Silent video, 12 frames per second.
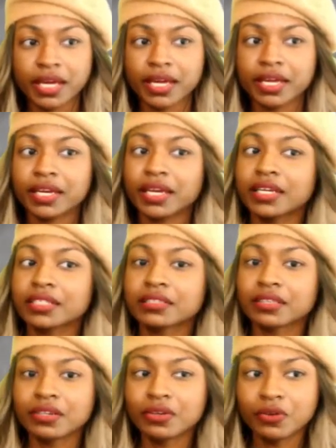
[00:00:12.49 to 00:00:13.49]
It is
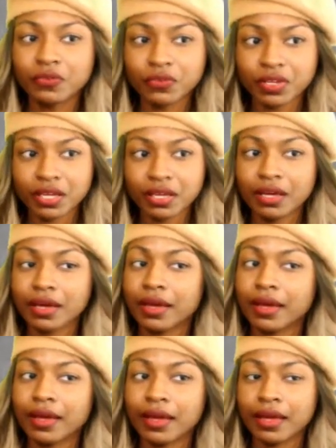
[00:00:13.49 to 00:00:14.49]
Luffy
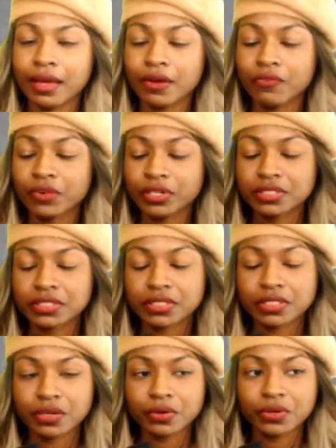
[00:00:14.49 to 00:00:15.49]
versus
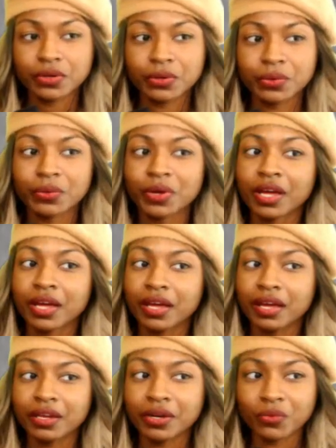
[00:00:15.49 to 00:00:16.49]
Goku
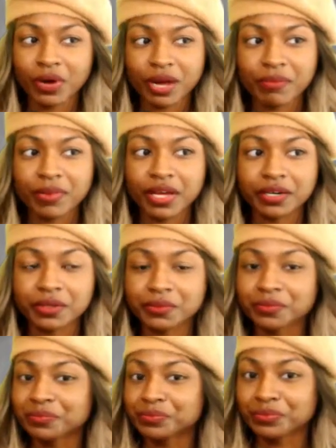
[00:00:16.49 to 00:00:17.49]
in a rap battle
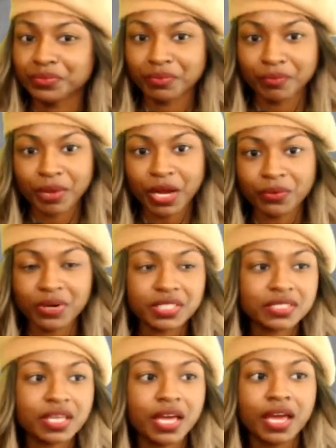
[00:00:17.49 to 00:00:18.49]
by
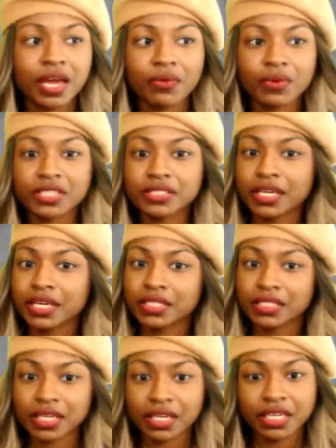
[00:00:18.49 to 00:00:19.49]

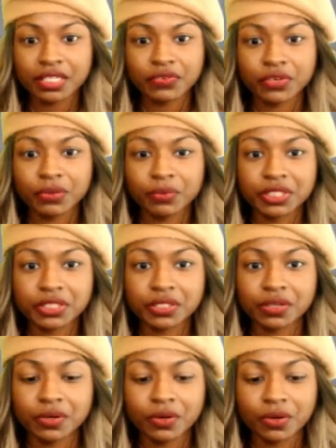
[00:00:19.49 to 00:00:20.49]
Rustage. Links for the
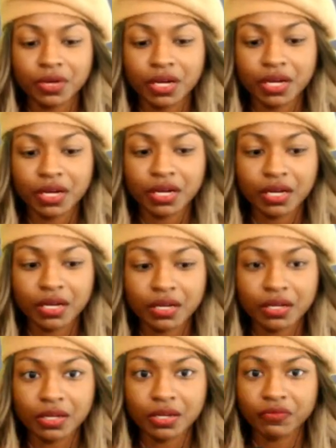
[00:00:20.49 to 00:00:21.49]

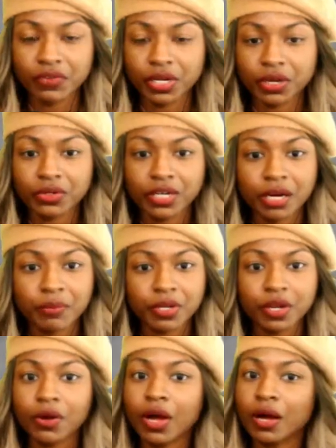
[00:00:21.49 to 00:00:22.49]
original video down
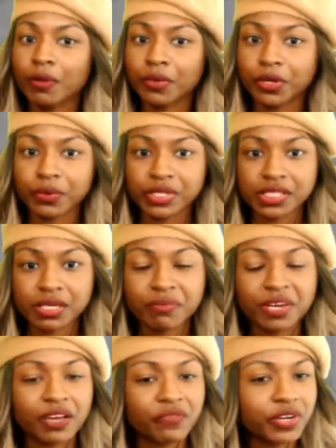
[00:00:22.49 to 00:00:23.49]
below. I'll be a resident
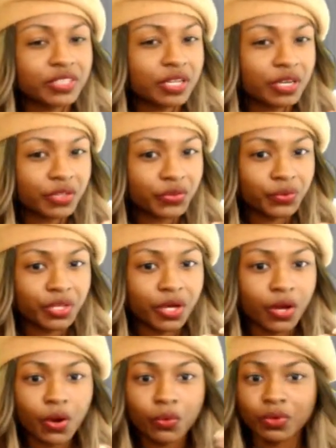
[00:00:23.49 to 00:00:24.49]
black friend talking through the
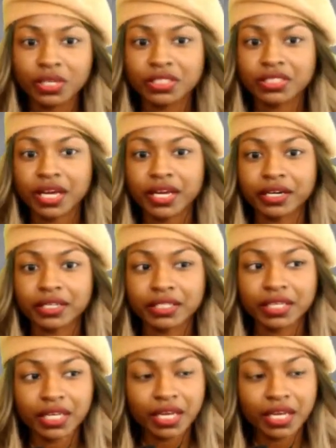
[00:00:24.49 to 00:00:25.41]
whole entire thing.